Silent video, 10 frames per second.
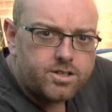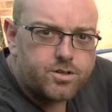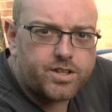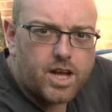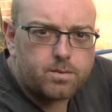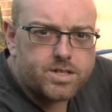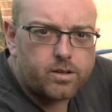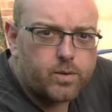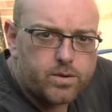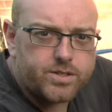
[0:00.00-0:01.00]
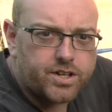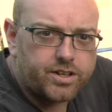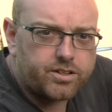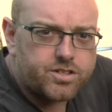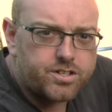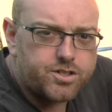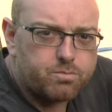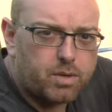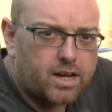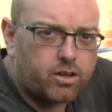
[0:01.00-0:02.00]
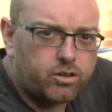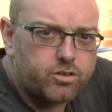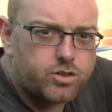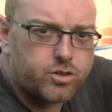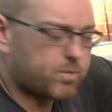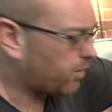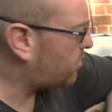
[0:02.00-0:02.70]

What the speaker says: So with the cables out of the way, we're turning our attention back onto both